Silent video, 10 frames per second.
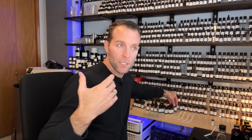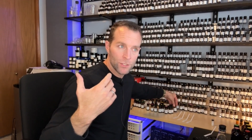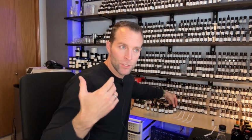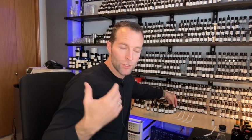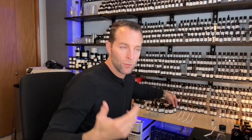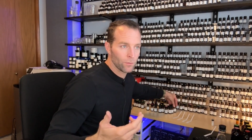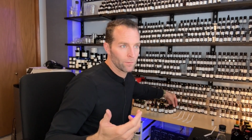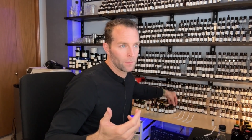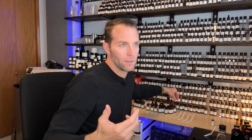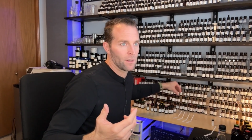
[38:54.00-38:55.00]

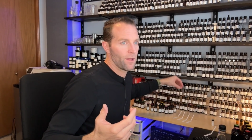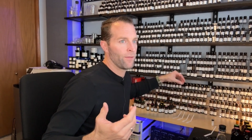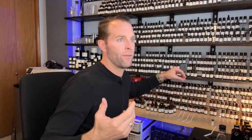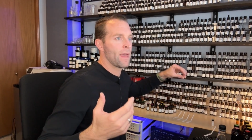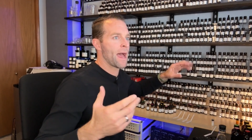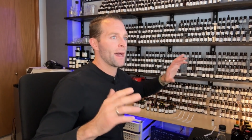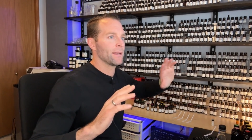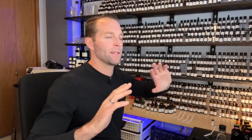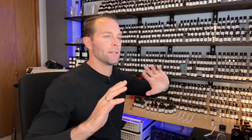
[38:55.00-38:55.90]
assume that